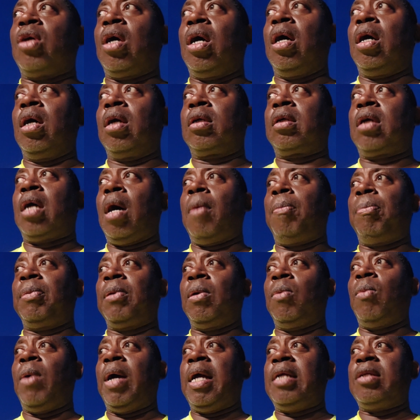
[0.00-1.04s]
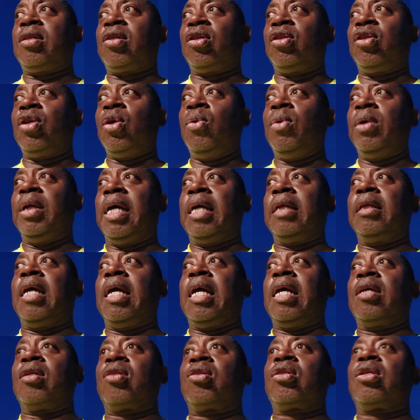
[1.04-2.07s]
a couple of ways of doing it.
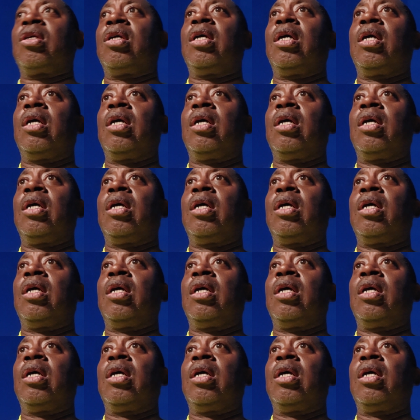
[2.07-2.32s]
Is